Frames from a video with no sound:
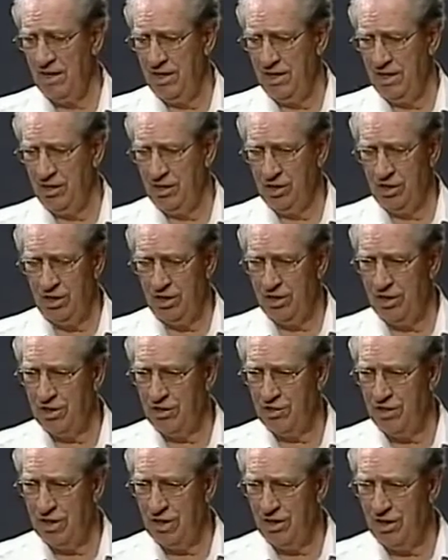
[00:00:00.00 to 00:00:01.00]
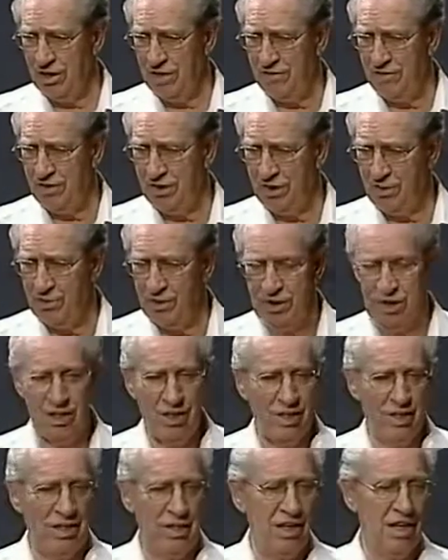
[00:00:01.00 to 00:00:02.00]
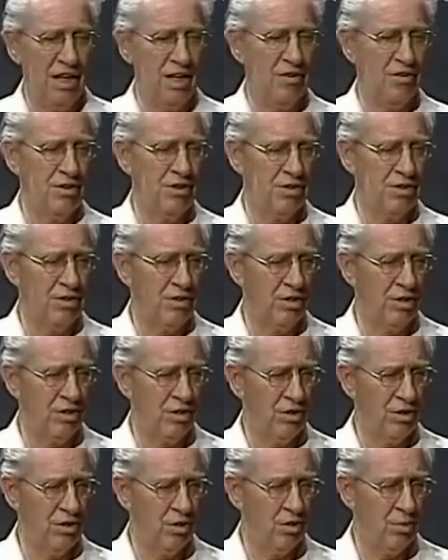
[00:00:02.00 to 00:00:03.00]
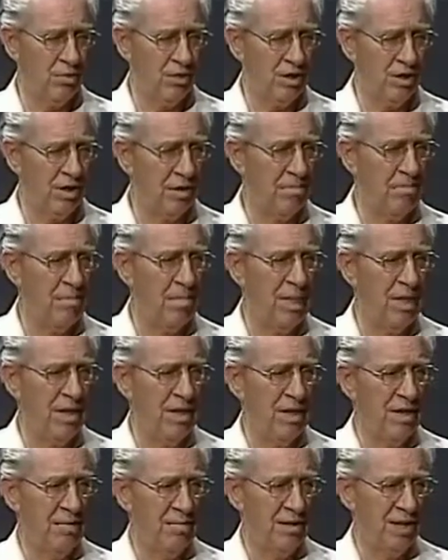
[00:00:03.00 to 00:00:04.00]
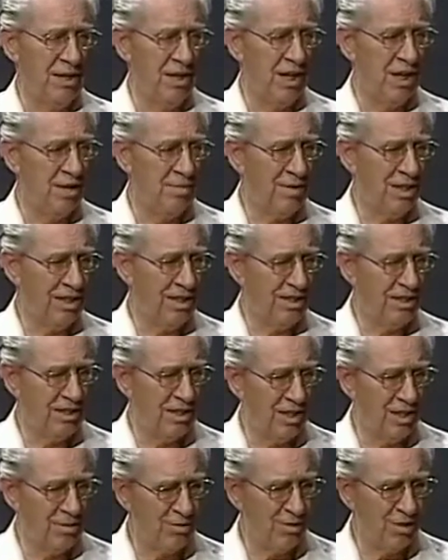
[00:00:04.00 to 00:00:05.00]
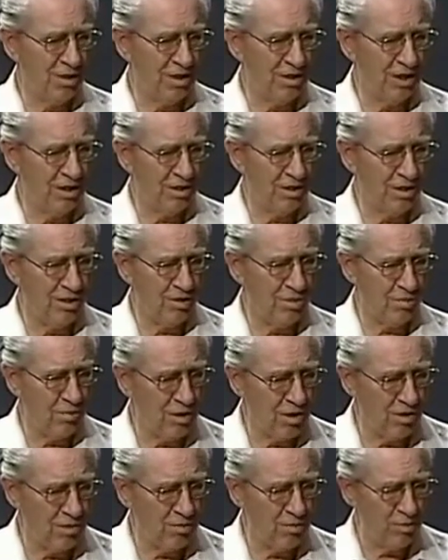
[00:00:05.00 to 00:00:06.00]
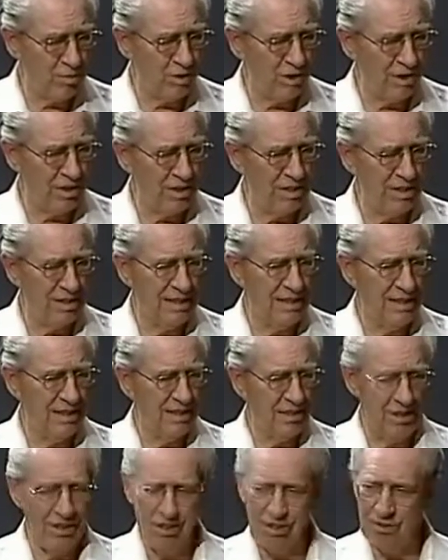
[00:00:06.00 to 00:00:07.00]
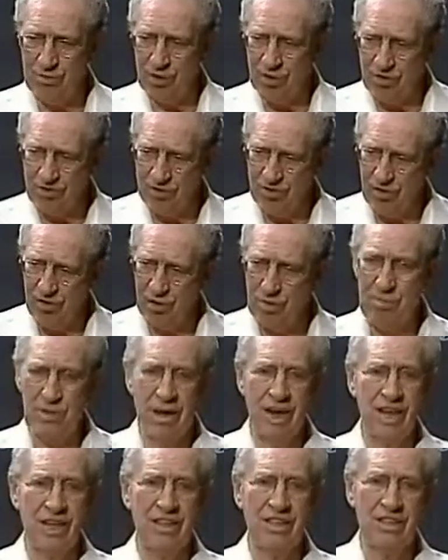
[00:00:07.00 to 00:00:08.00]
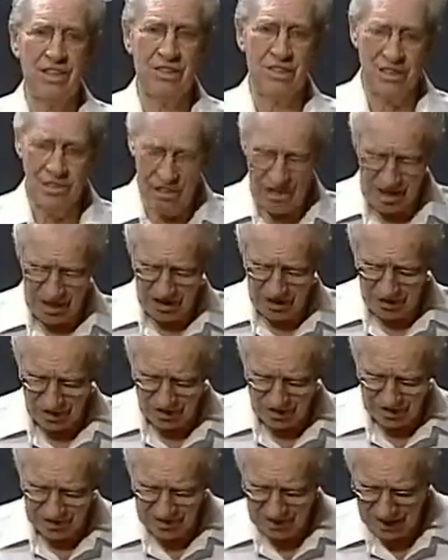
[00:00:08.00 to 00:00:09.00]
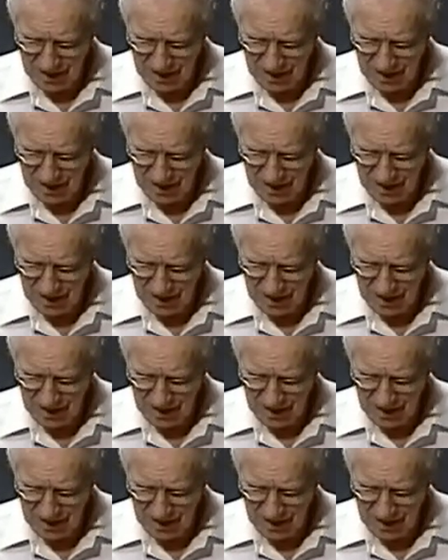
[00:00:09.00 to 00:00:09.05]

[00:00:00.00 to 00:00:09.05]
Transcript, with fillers: He starts right off at the beginning, how it's going to open up. But now by the time we get to the midpoint, he can refer back to Daniel.